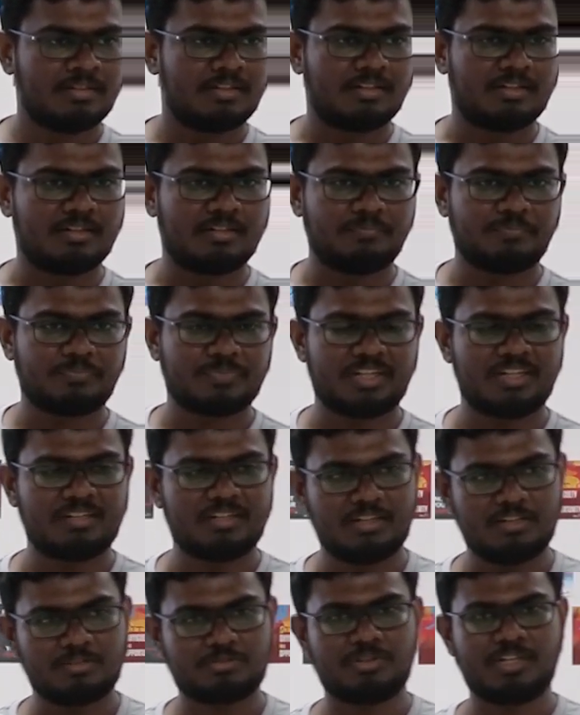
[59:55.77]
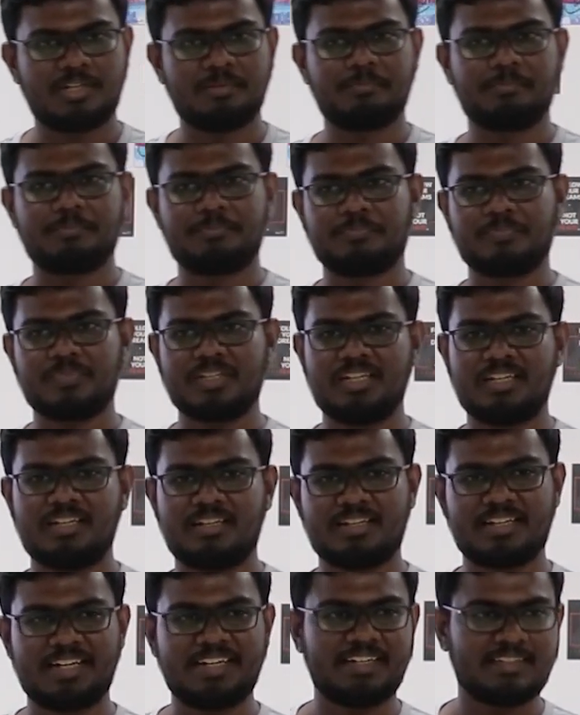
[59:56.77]
And also, I'm
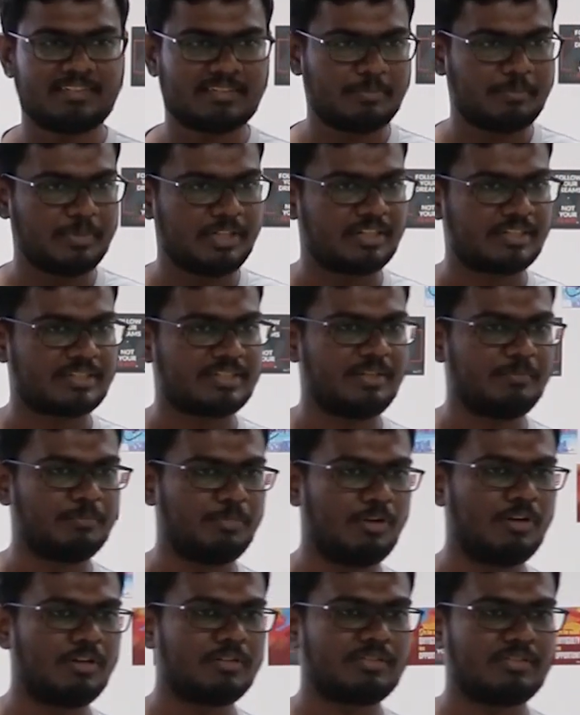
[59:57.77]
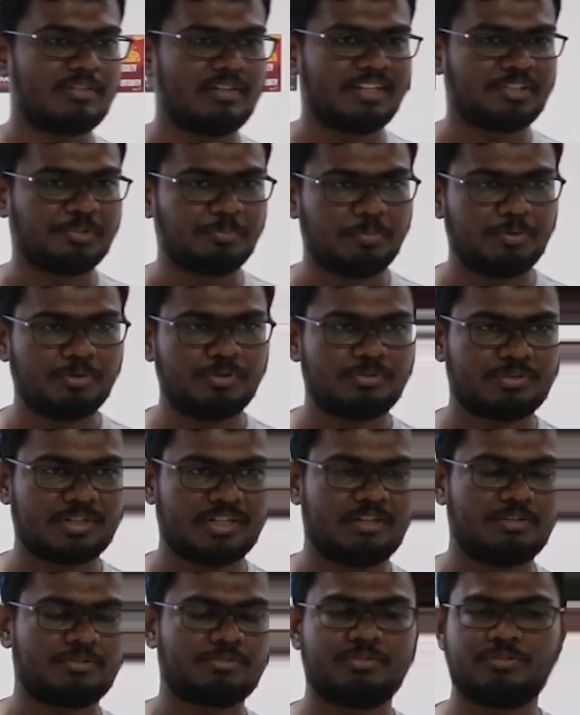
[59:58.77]
writing some interesting blogs on Expo. You
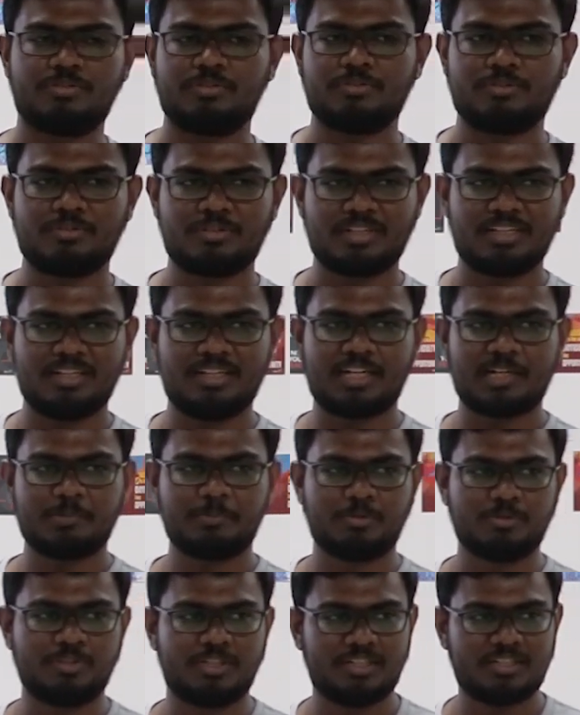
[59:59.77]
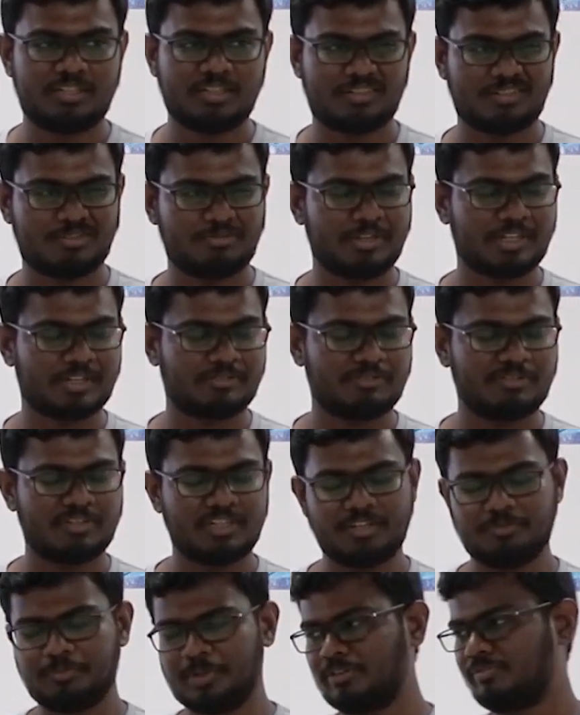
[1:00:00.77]
can also learn about that. Quick,
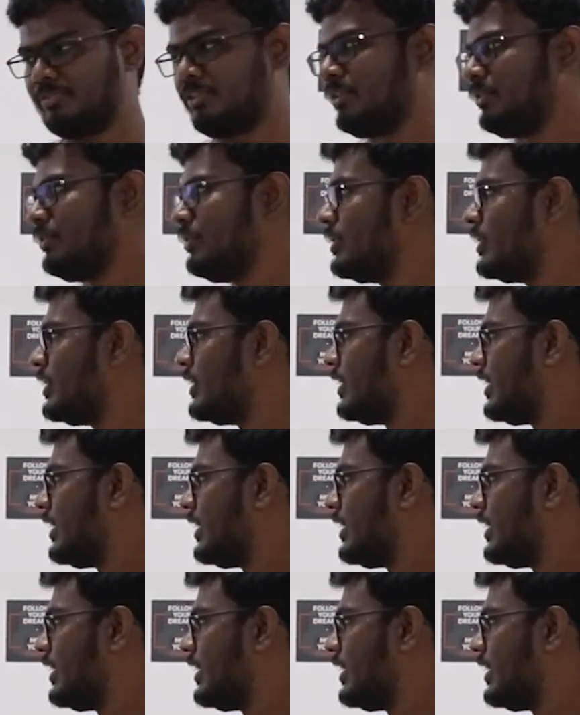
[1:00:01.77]
give me a follow.